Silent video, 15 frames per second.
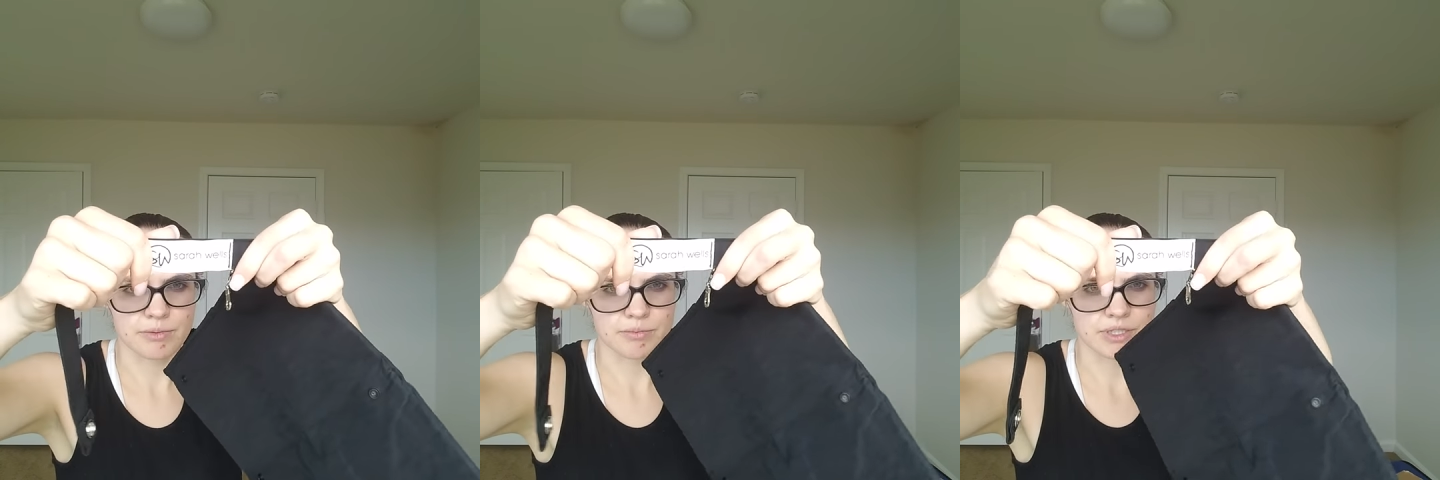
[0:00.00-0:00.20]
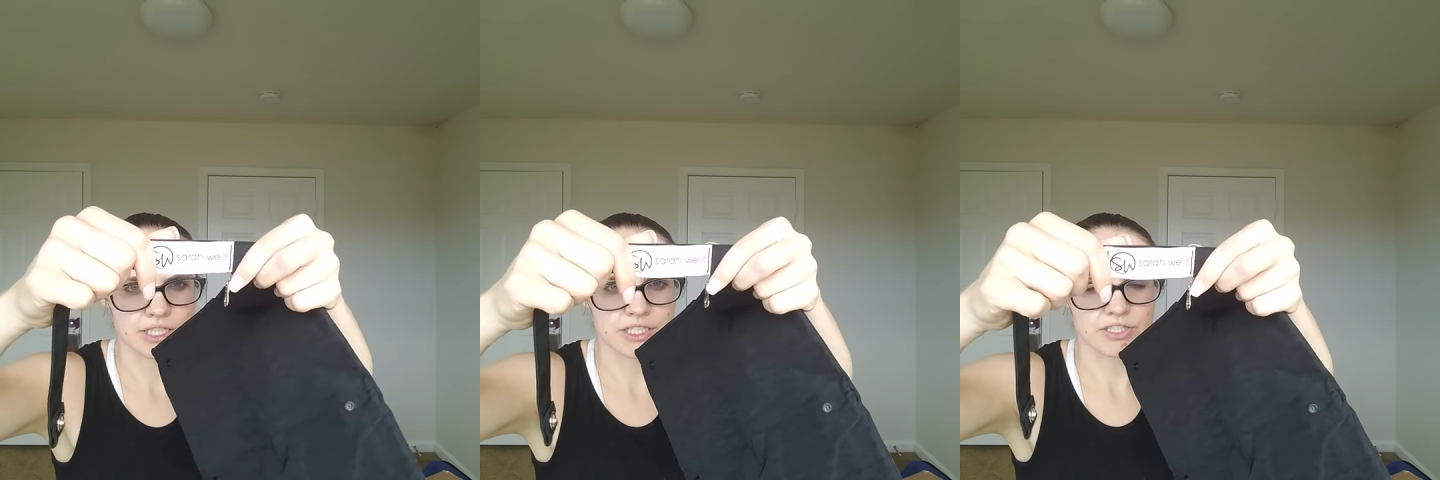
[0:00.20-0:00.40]

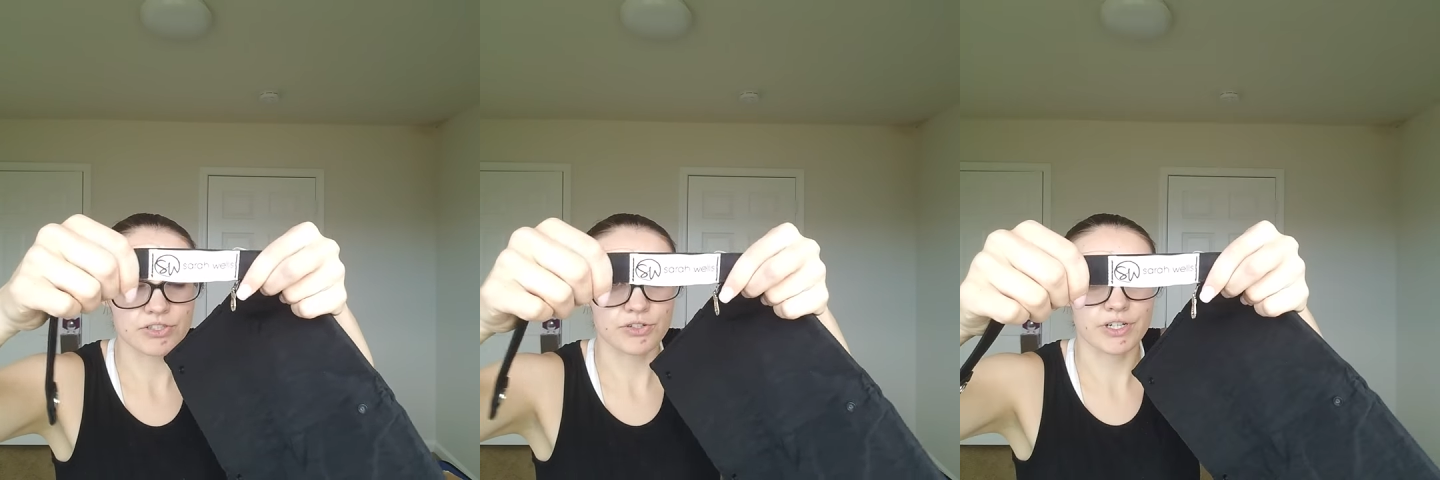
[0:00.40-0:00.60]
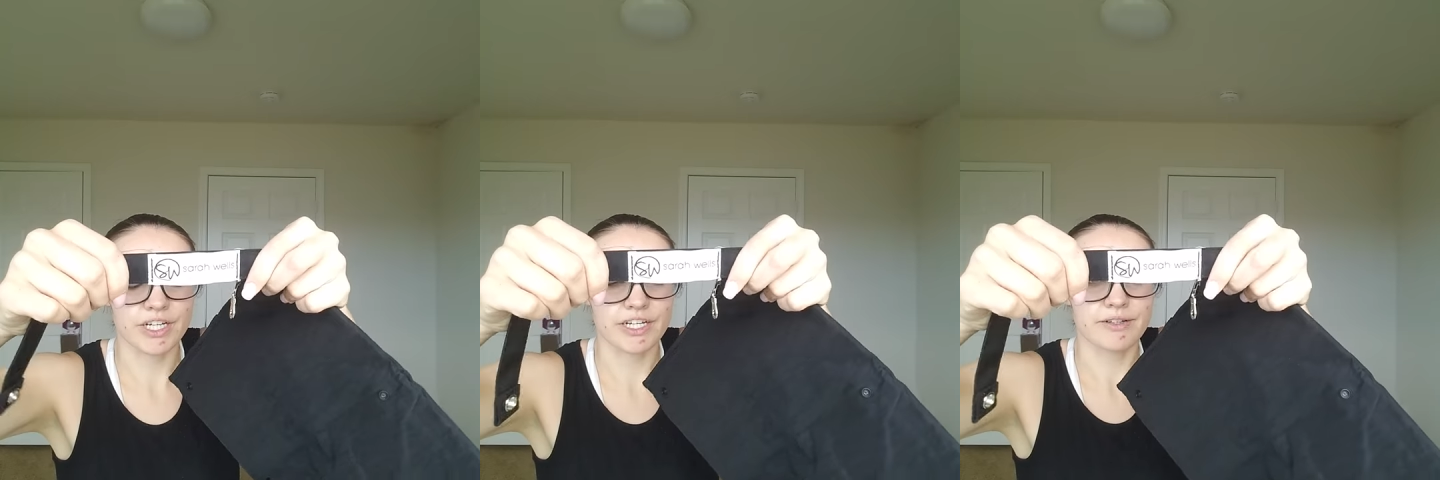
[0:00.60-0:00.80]
be
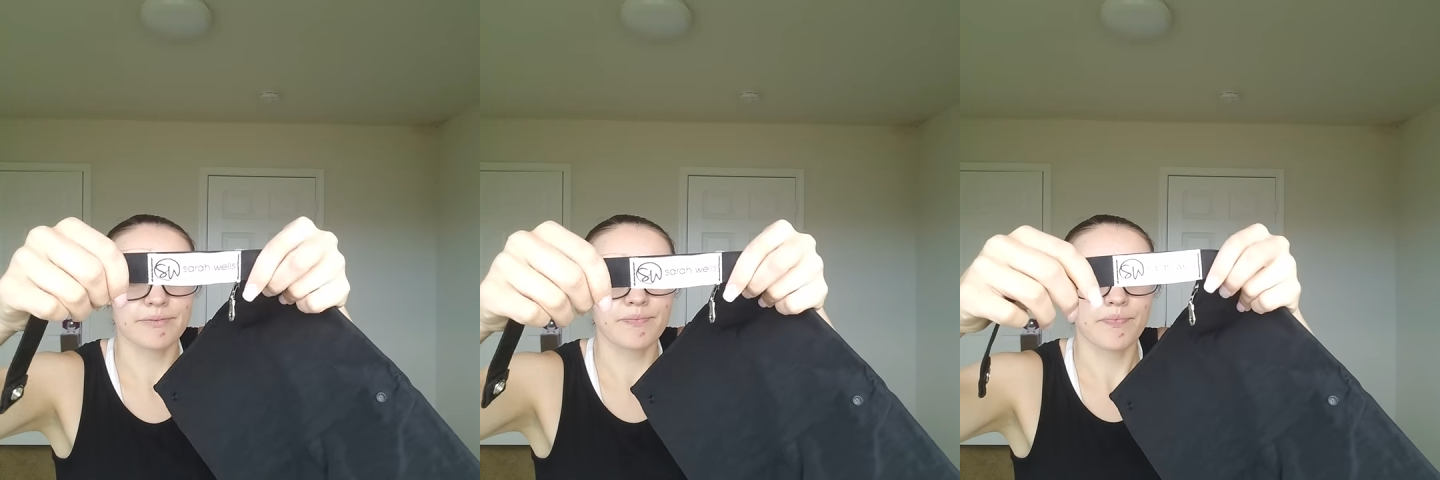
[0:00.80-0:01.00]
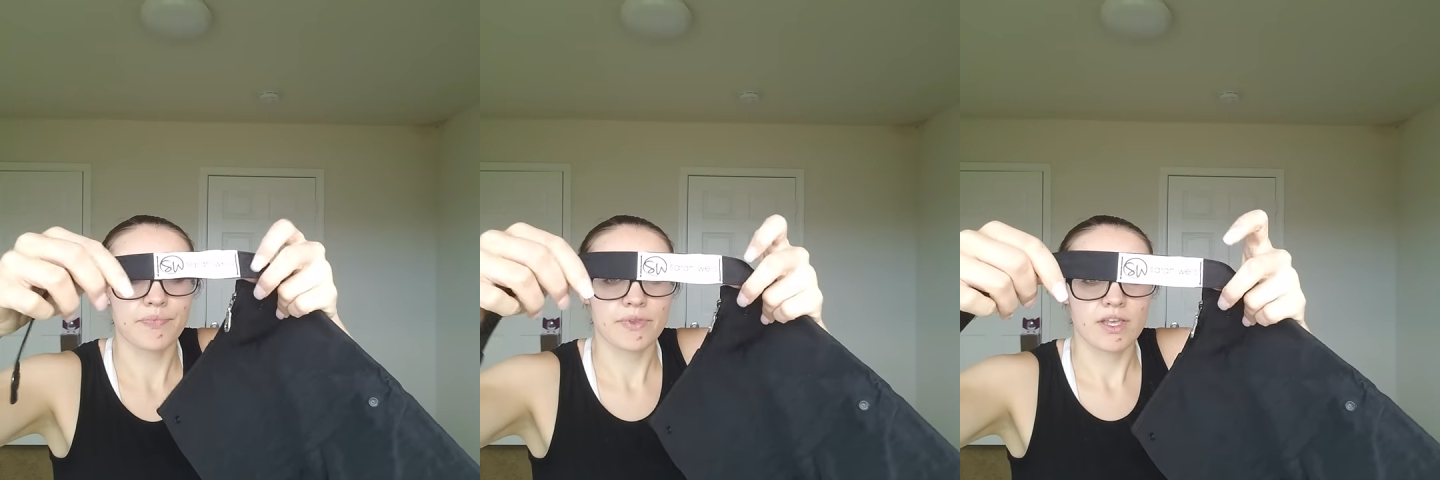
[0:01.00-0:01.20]
destroyed.
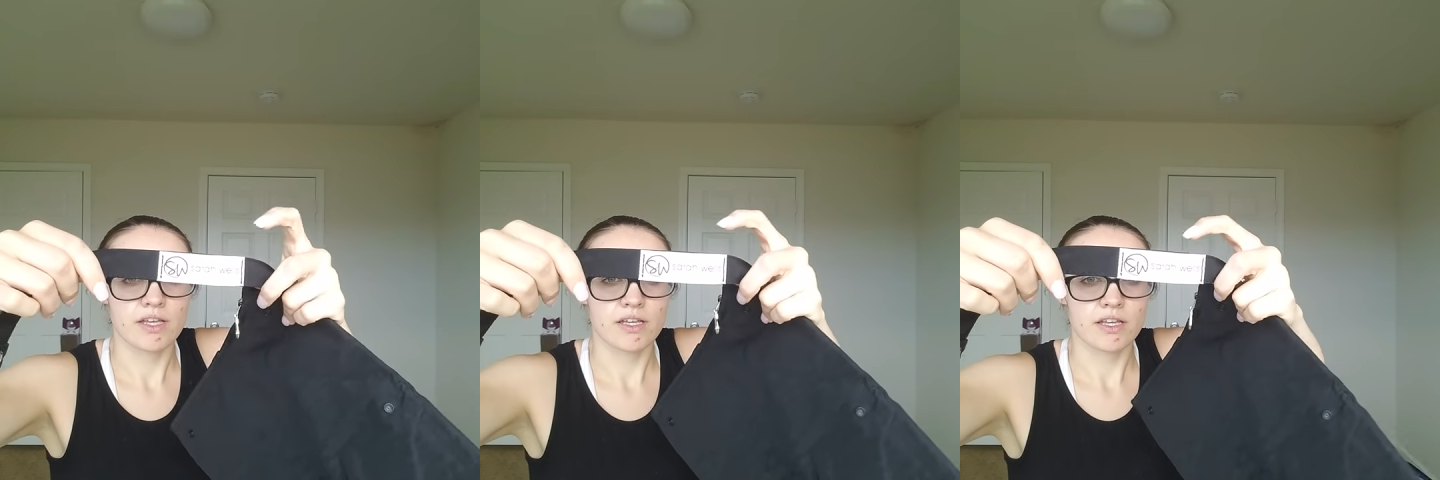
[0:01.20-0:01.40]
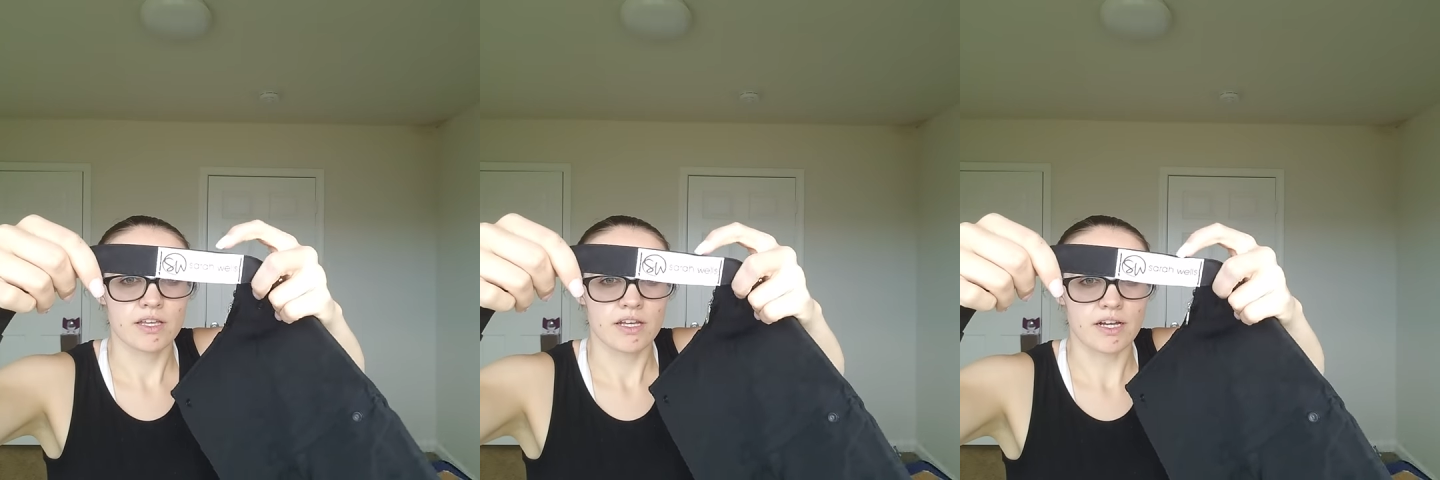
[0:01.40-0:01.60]

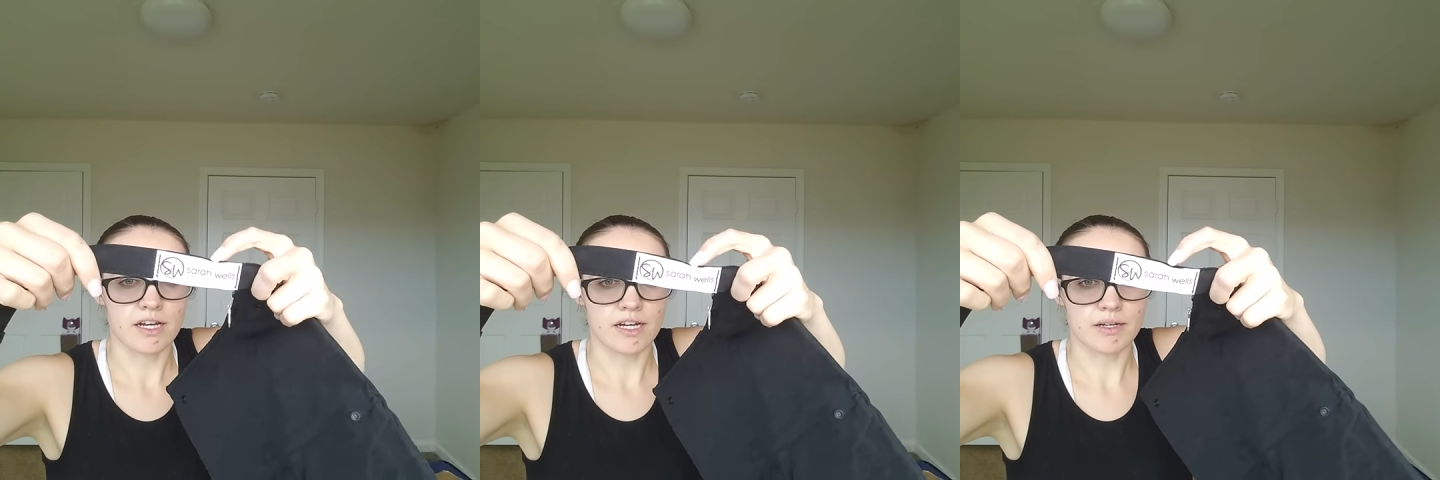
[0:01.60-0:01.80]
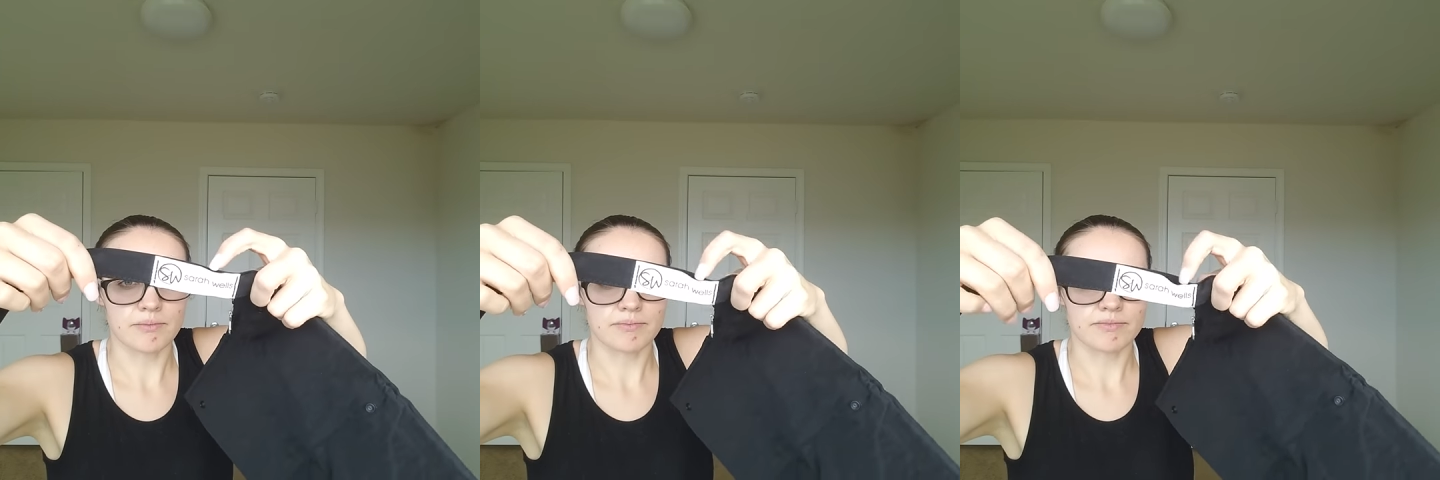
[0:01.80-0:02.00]

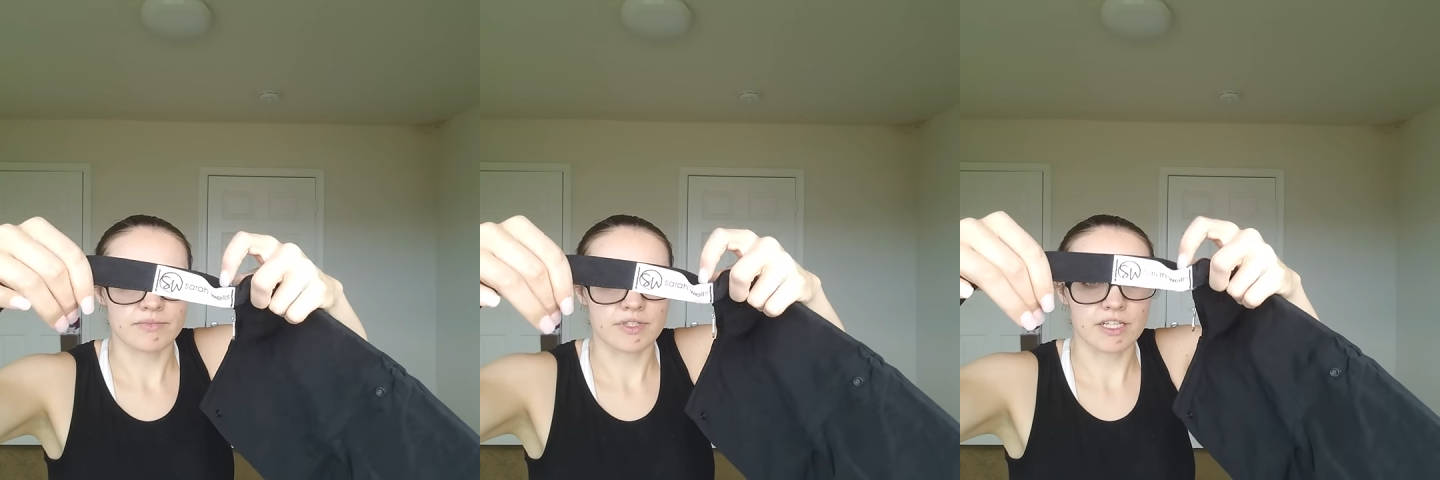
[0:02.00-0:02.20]
Um,